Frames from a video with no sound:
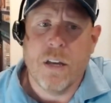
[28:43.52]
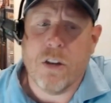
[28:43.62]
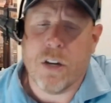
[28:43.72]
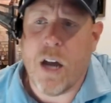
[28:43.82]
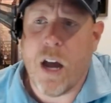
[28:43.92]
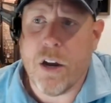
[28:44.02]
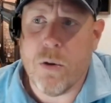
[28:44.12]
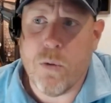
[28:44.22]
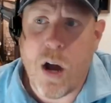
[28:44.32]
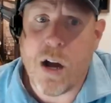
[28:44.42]
you're going to hire
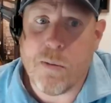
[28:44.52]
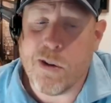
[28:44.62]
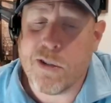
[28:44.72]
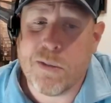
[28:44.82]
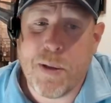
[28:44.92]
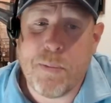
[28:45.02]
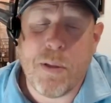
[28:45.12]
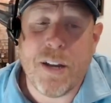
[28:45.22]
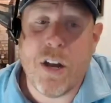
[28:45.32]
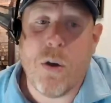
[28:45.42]
wrong. Most people
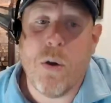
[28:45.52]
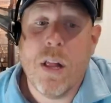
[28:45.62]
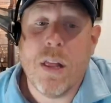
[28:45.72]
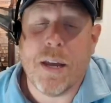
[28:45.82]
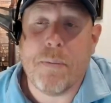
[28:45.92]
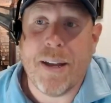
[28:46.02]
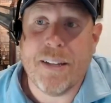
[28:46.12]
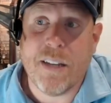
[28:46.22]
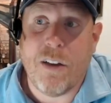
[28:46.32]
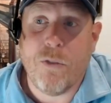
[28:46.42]
I know, like
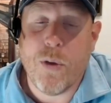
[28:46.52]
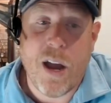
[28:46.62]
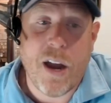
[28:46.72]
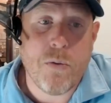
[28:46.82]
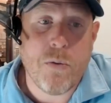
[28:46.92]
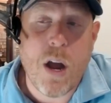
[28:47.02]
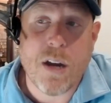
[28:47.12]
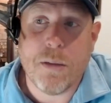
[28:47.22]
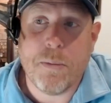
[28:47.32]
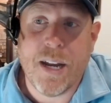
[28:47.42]
myself, we hired
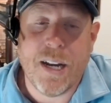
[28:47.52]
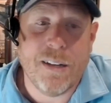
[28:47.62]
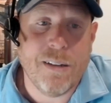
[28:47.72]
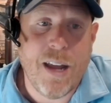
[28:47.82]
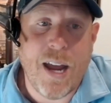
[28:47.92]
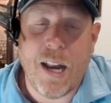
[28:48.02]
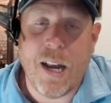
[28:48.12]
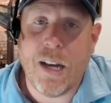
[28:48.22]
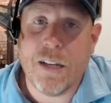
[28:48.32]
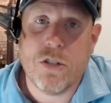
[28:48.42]
wrong in the beginning, and
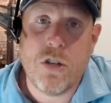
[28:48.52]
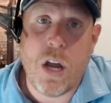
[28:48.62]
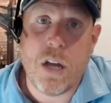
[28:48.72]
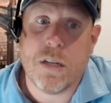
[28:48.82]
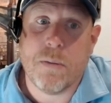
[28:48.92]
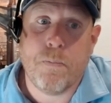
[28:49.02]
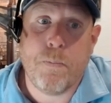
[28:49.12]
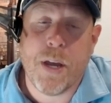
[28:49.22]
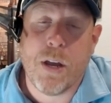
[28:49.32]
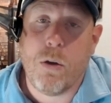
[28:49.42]
it is just a
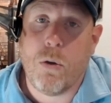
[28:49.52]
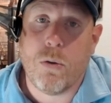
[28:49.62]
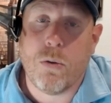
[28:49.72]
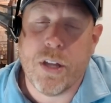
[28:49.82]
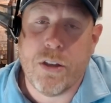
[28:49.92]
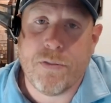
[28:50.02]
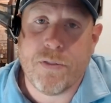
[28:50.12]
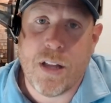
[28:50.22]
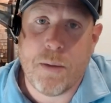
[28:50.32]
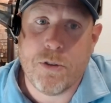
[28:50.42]
big old hole that you have
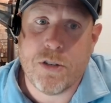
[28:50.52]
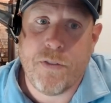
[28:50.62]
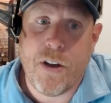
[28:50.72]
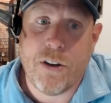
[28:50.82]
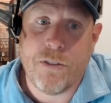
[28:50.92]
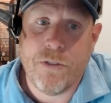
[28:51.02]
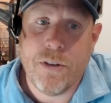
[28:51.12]
to climb yourself out of.